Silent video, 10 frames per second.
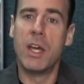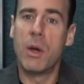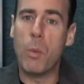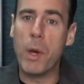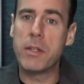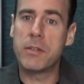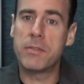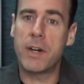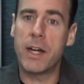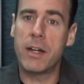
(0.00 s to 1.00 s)
when to
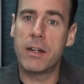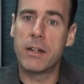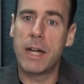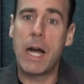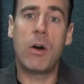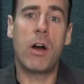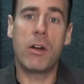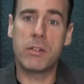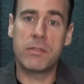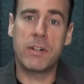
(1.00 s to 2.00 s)
fire, how
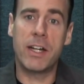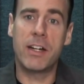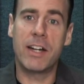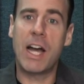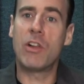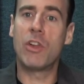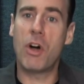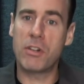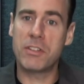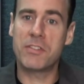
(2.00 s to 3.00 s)
hard to fire, how
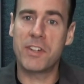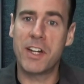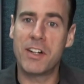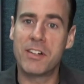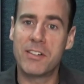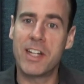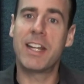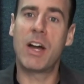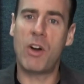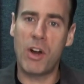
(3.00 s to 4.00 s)
long to fire, right?
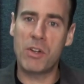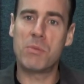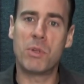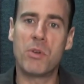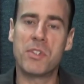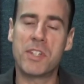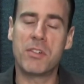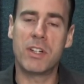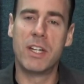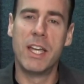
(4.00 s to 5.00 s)
How hard to blow,
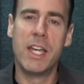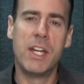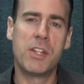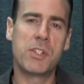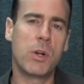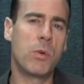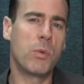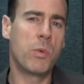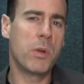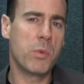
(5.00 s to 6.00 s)
etc. So
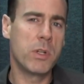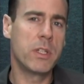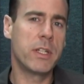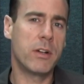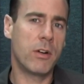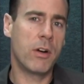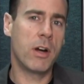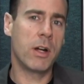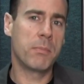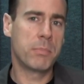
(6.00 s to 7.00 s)
we really
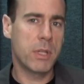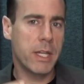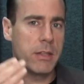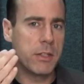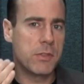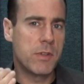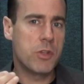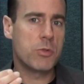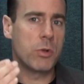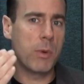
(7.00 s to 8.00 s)
are playing this
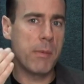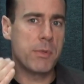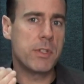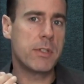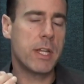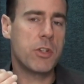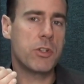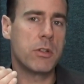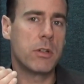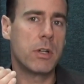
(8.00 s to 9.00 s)
visual
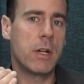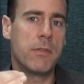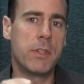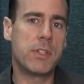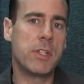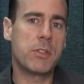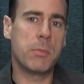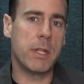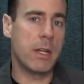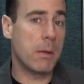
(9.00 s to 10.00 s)
representation of this
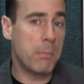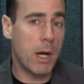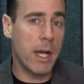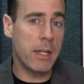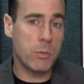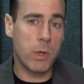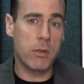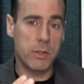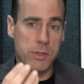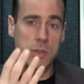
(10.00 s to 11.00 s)
instrument in our mind,
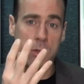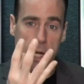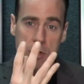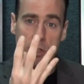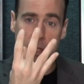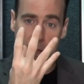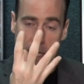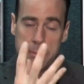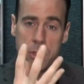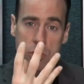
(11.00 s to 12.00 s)
whether it's you're actually
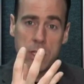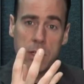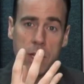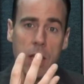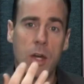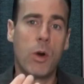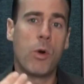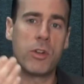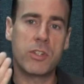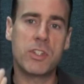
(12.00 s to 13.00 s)
imaging it
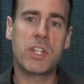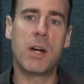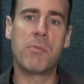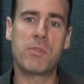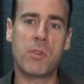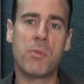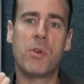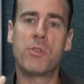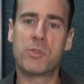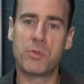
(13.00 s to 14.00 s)
or it just comes from
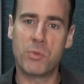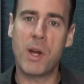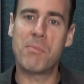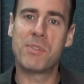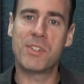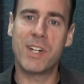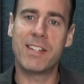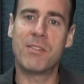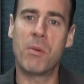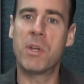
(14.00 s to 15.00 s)
those reps,
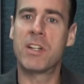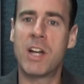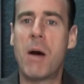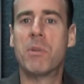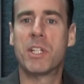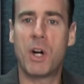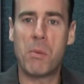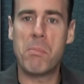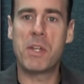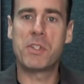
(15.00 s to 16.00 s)
right? What we commonly call
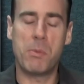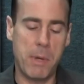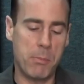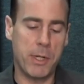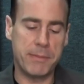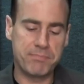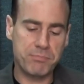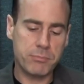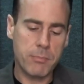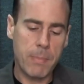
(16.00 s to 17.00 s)
muscle memory.
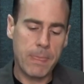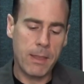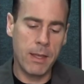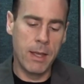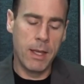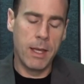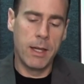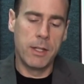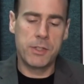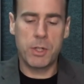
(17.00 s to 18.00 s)

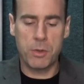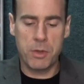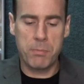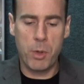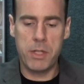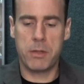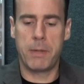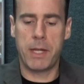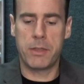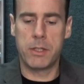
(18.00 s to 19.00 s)
So the point
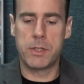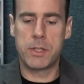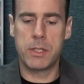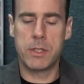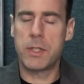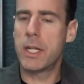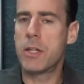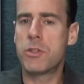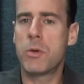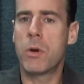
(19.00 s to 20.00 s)
about this is that
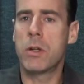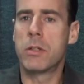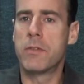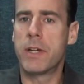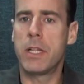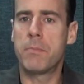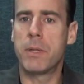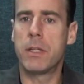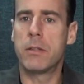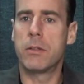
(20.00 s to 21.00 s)
as you are
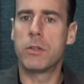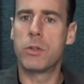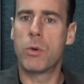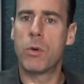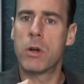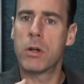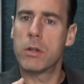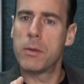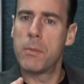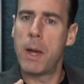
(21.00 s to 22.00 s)
developing your
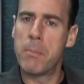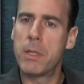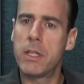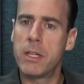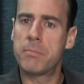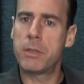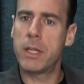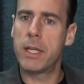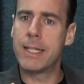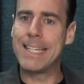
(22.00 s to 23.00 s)
ability to
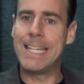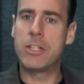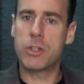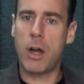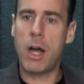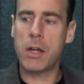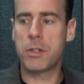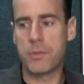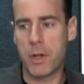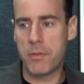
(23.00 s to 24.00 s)
play in each
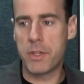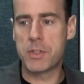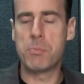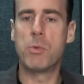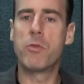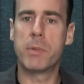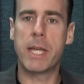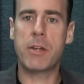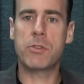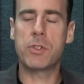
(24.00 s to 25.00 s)
octave of this movement
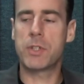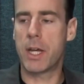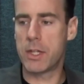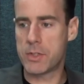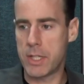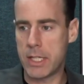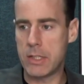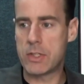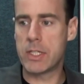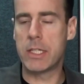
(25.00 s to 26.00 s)
exercise, thinking
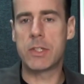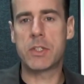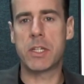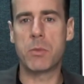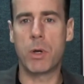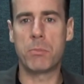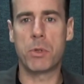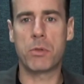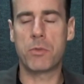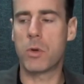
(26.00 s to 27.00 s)
C to C, 1
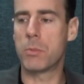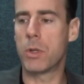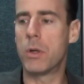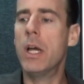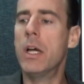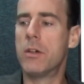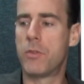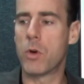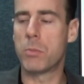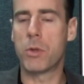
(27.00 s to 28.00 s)
blow to 4 blow,
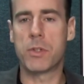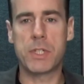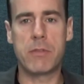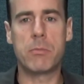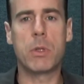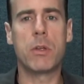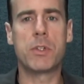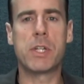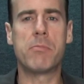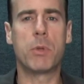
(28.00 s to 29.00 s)
4 blow to 7 blow,
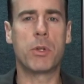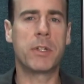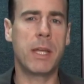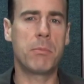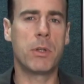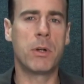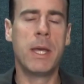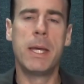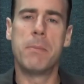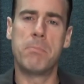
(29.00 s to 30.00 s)
7 blow to 10 blow,
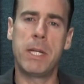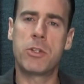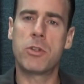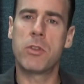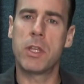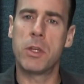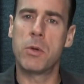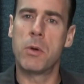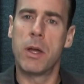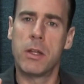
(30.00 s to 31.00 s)
make sure that
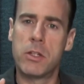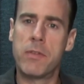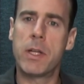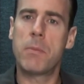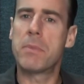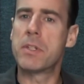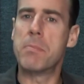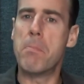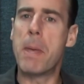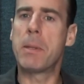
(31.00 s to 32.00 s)
you develop this
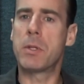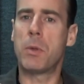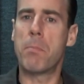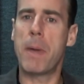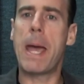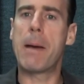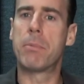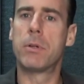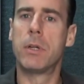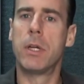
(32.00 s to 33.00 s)
mental map
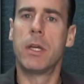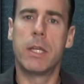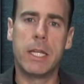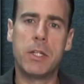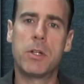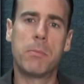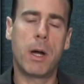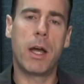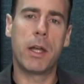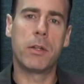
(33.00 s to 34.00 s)
in your mind